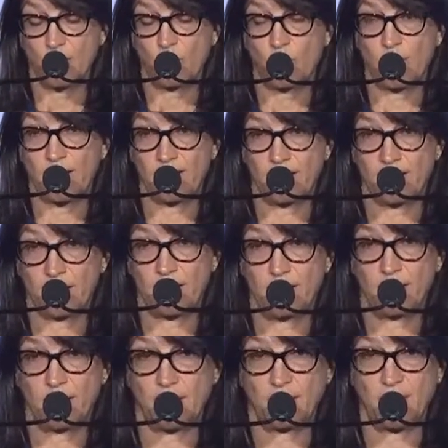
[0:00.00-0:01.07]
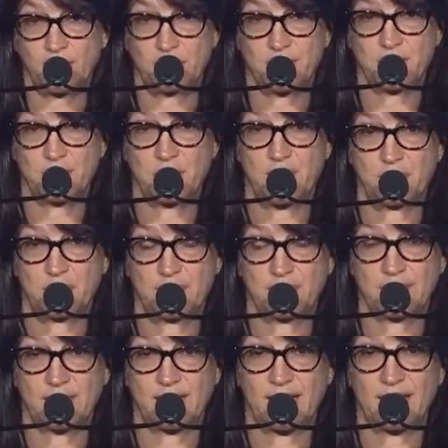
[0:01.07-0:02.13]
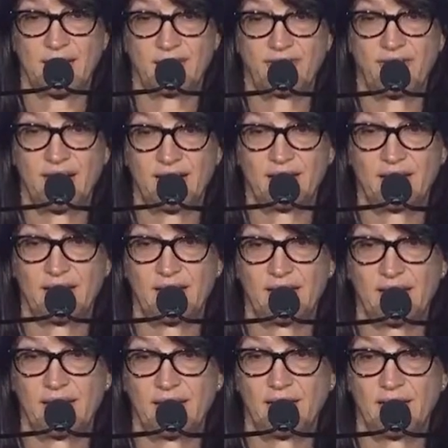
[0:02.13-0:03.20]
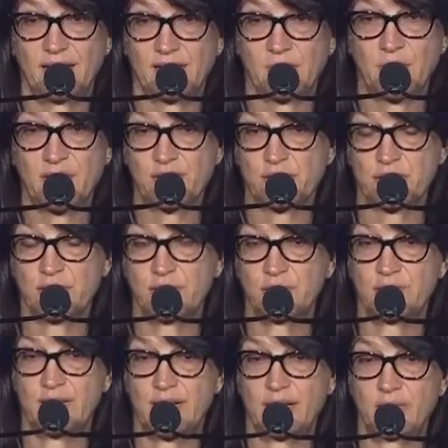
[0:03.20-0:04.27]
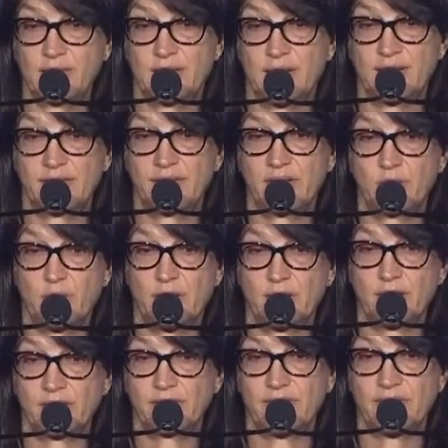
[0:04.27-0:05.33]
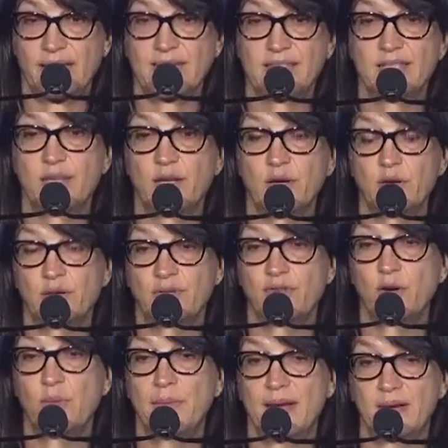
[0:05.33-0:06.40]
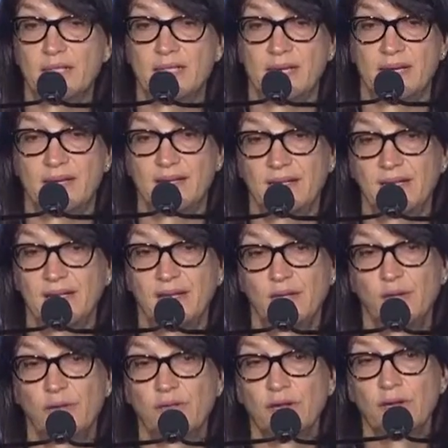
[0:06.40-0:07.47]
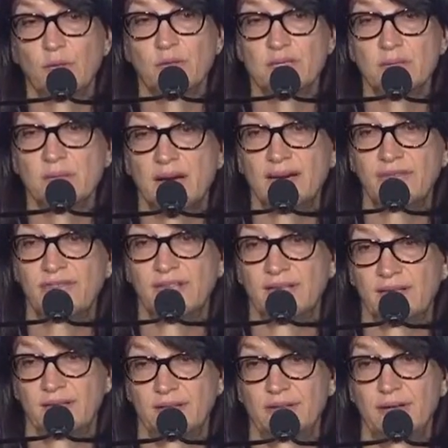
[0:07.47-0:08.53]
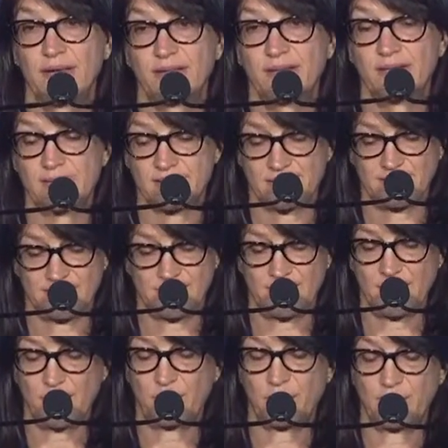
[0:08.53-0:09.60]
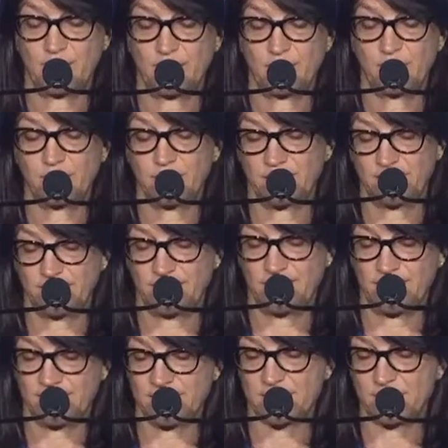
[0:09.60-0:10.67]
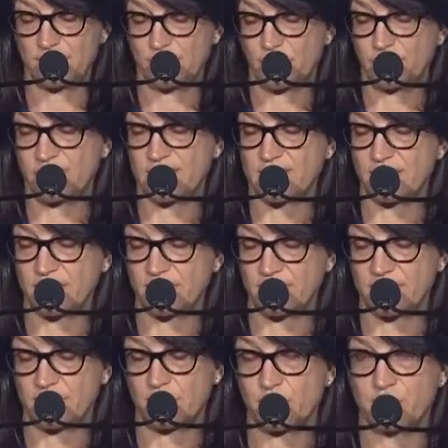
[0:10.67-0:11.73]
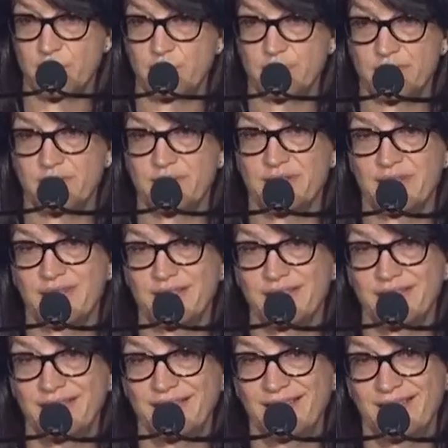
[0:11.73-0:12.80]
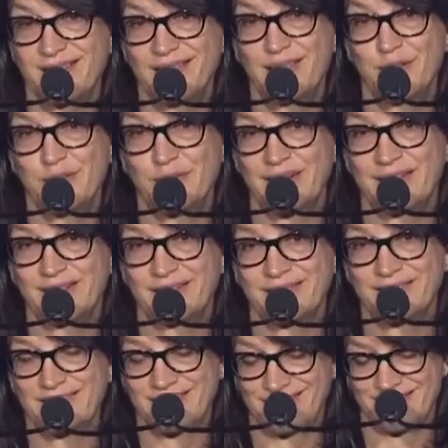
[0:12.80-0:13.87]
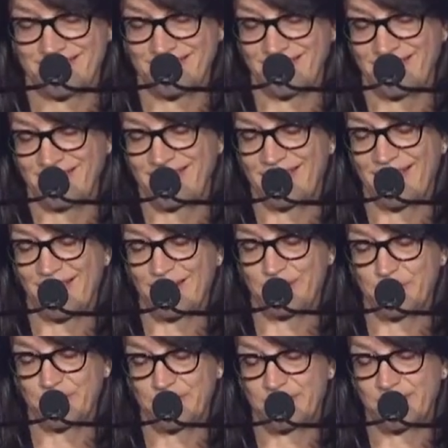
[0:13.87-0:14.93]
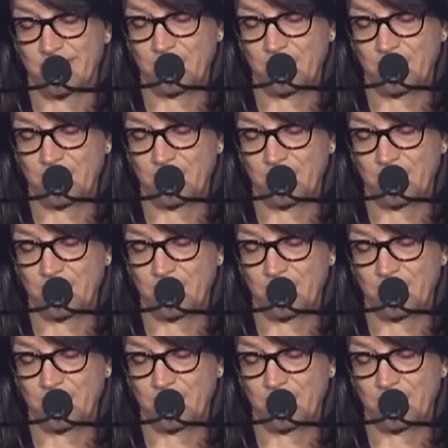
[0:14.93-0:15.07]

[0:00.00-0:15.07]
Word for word: when I published my book that I had violated a special code that I was not even aware of, and that's the code of omerta. You thought it was the mafia who had this, but no, it is the movie stars, the producers, the directors in Hollywood.